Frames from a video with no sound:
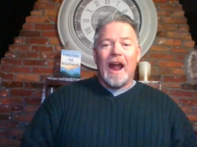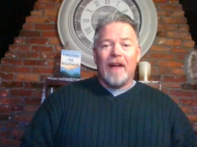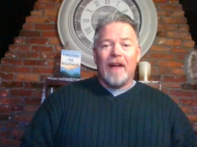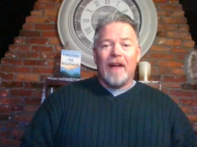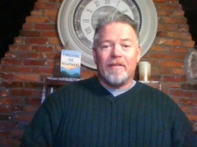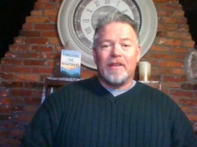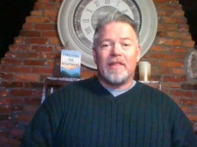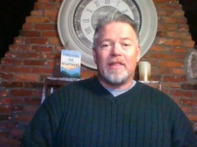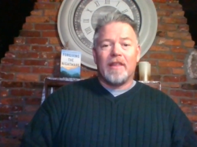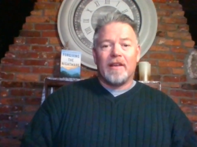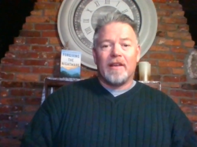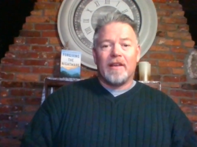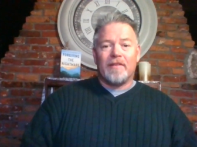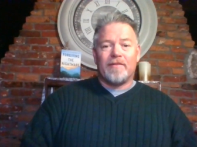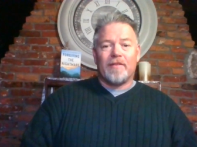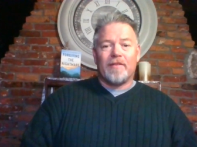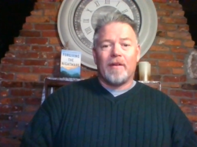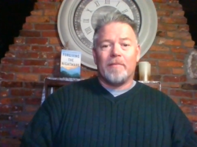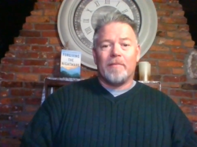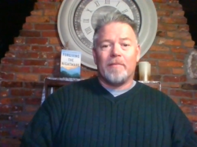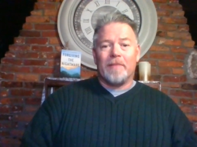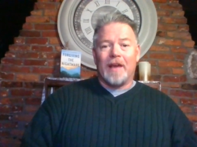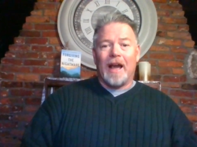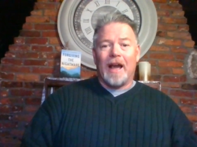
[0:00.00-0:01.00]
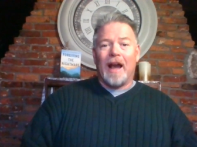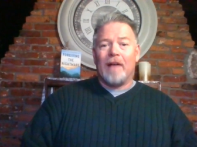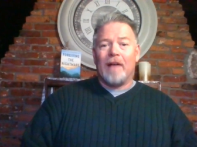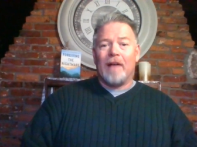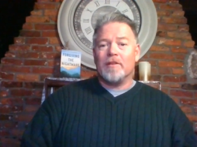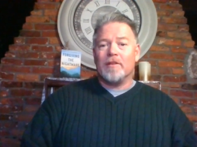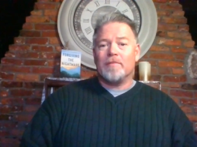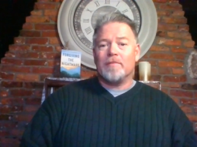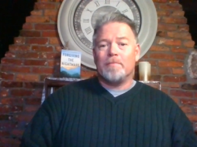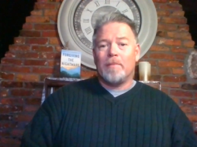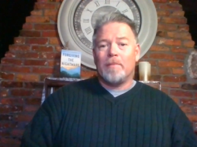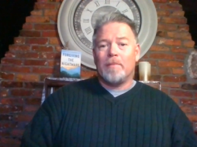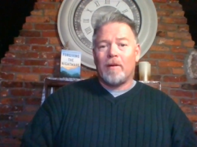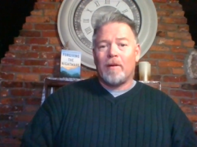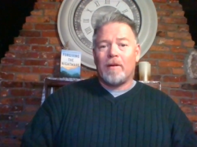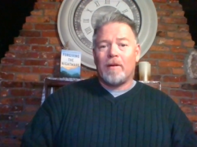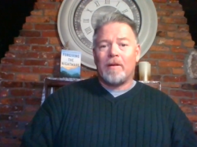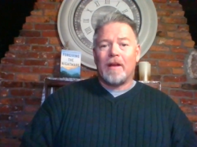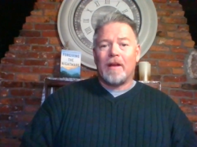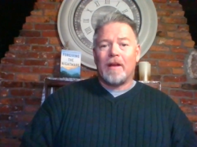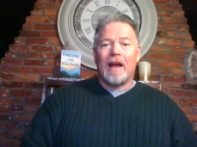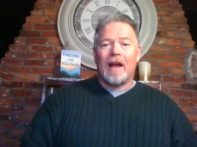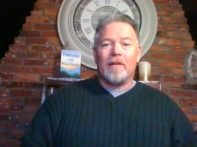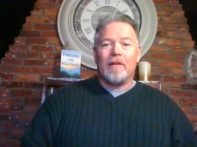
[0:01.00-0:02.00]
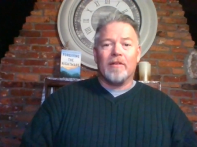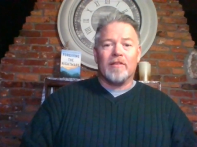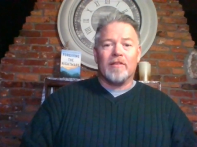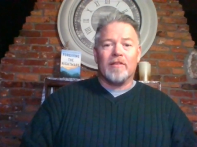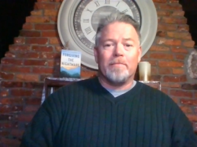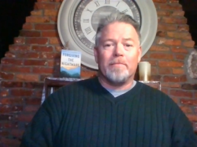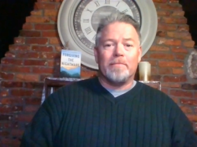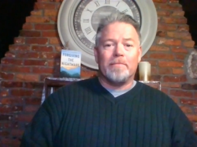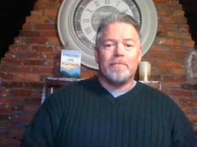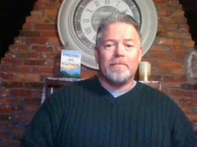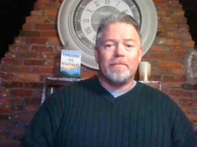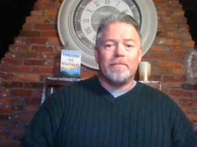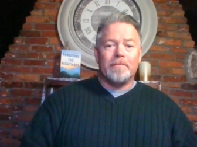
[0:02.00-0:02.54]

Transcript: everything from me. I was burnt. I was